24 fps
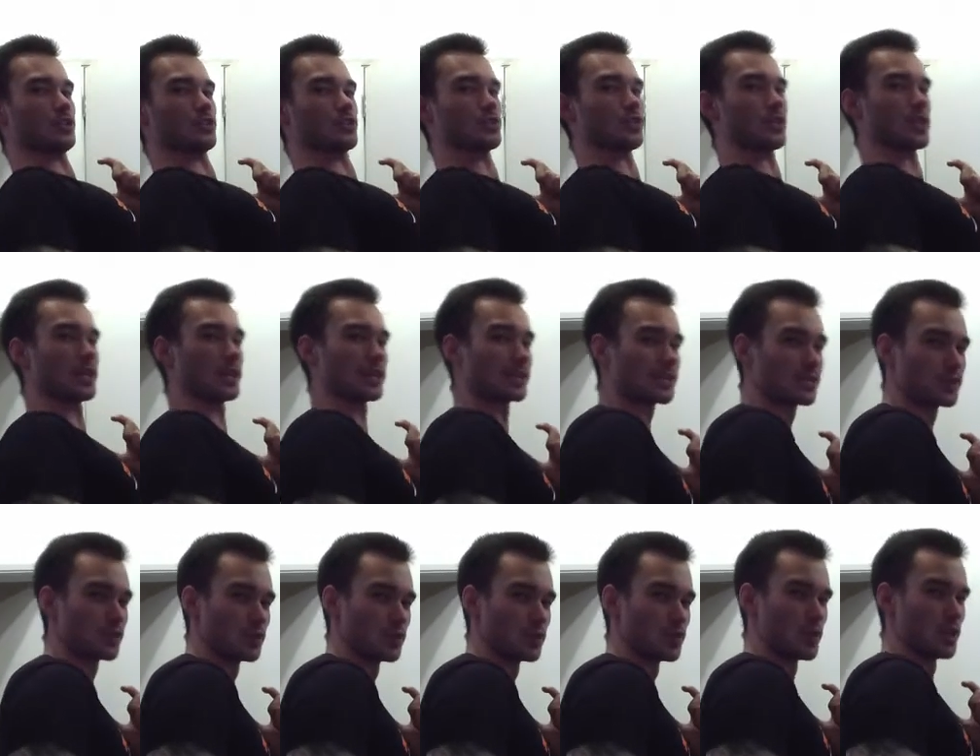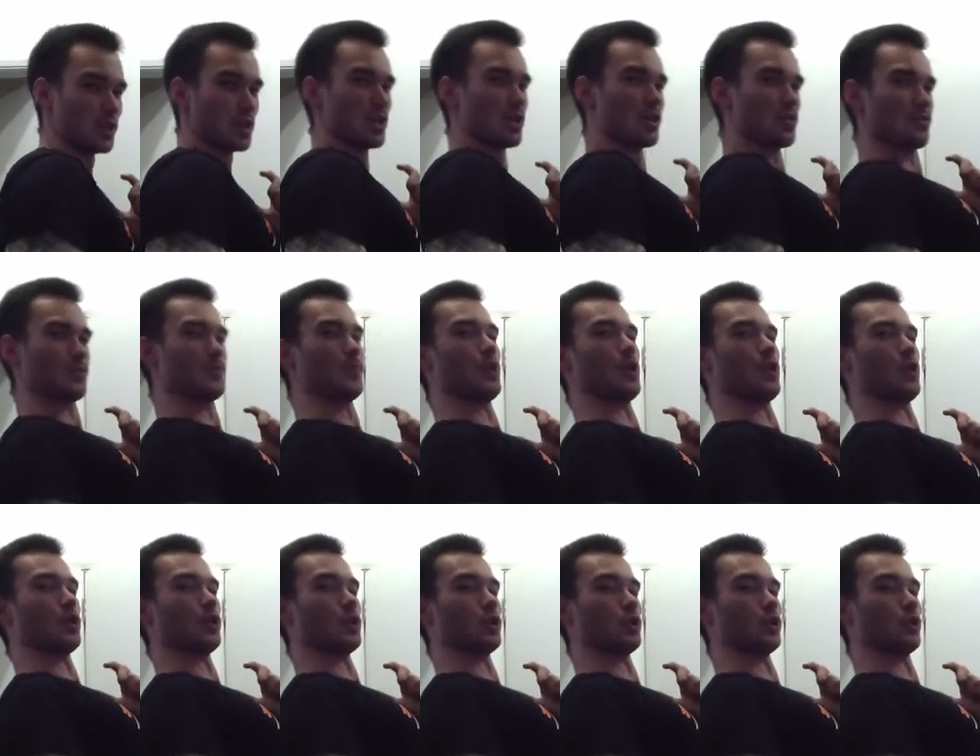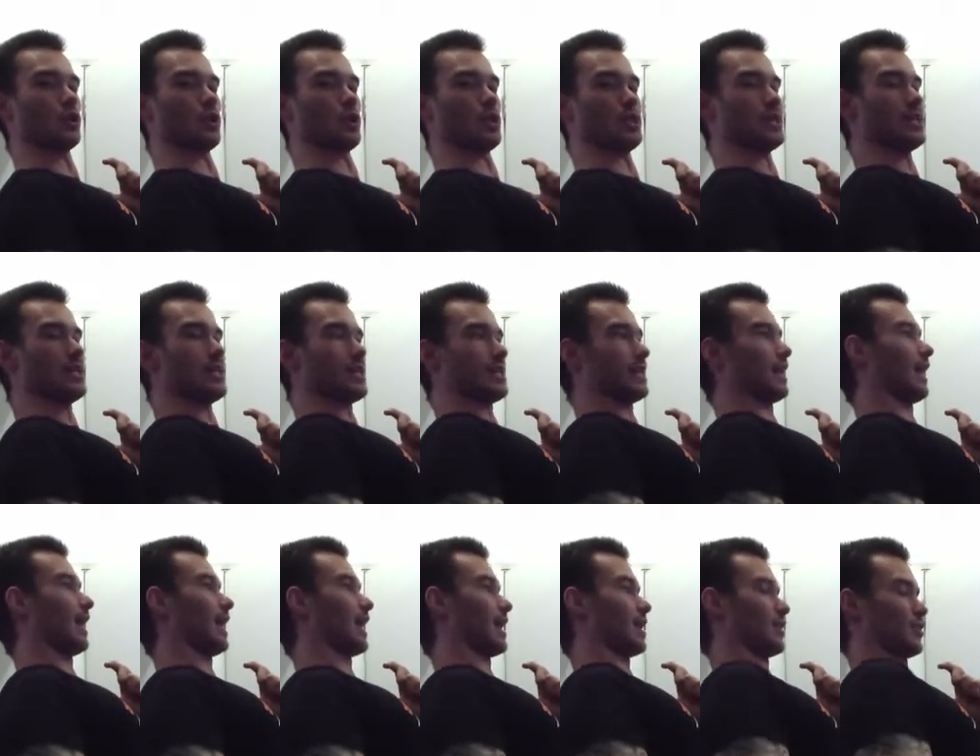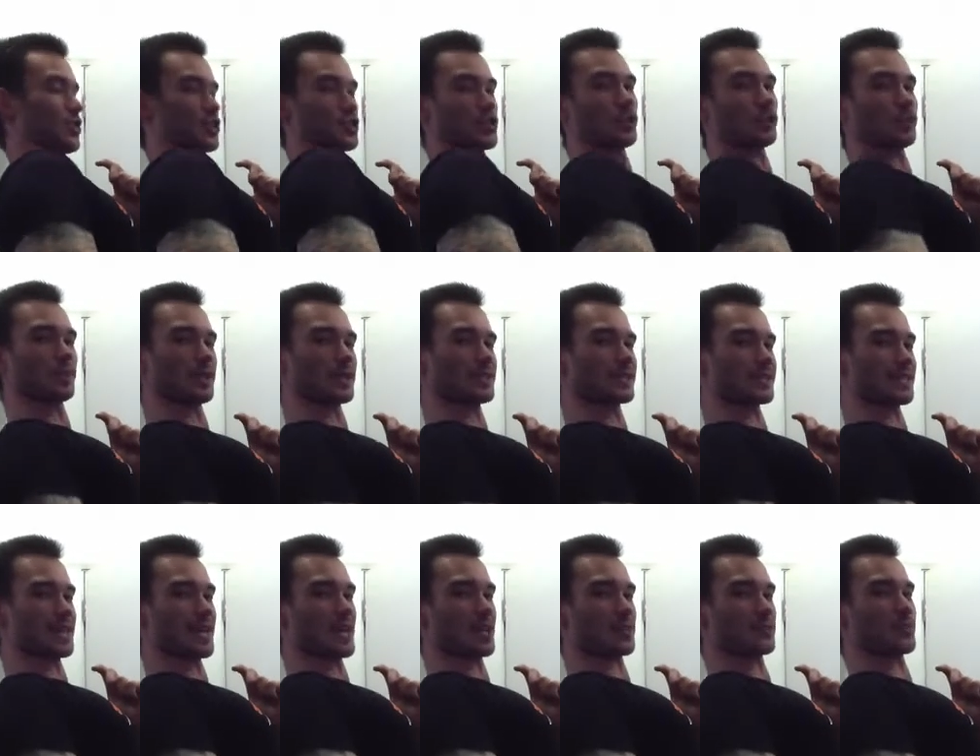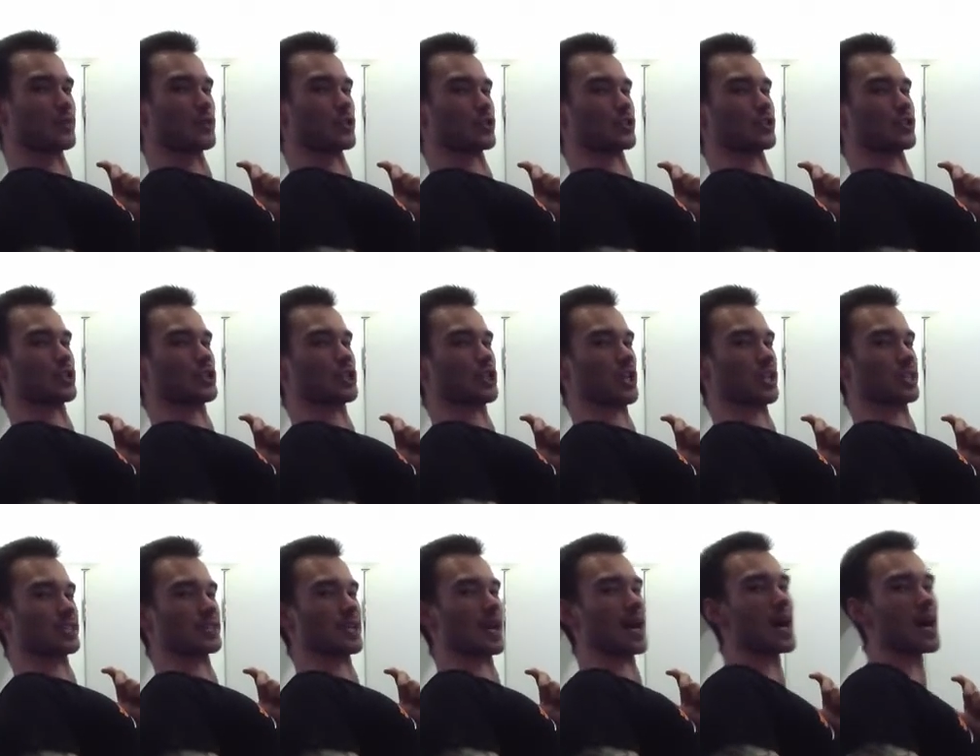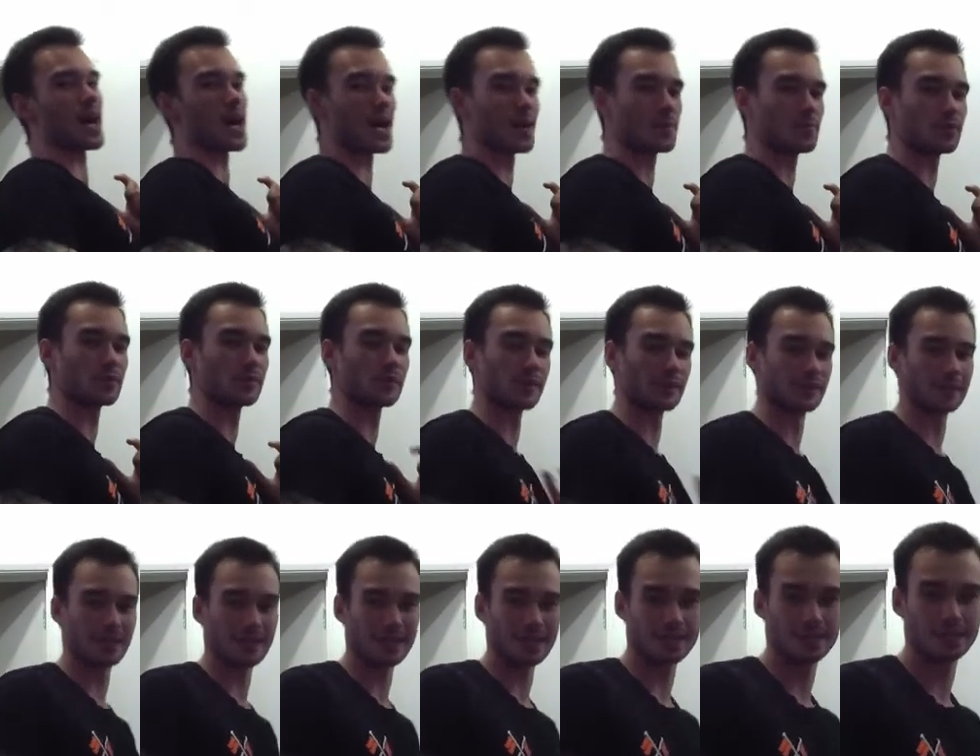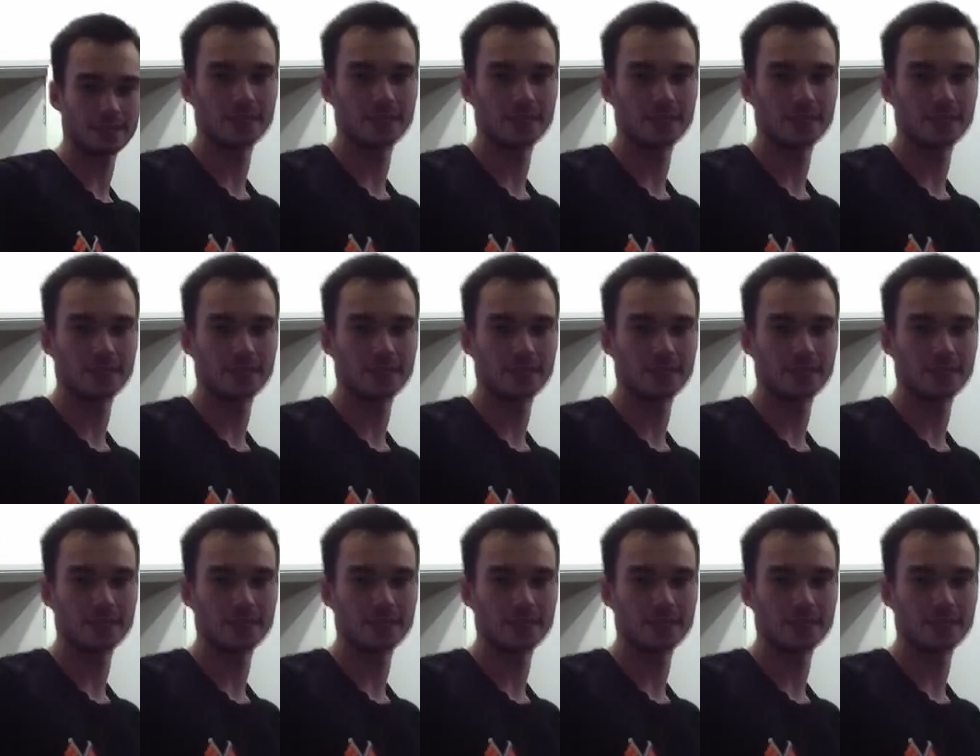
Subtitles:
trying to pull the shoulder blades down, push the chest up, okay?